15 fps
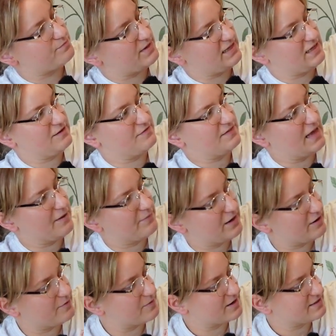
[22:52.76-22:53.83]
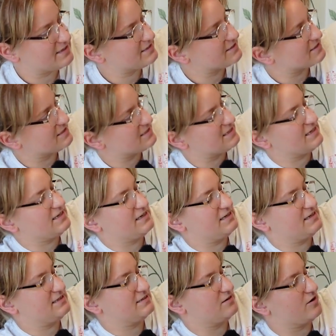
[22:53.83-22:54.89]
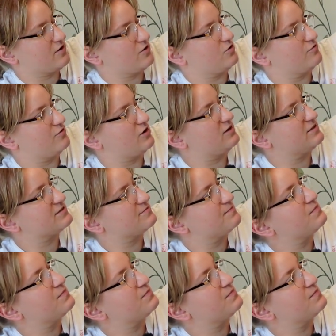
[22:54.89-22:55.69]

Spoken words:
belly flap here, because as you can see, these are overalls.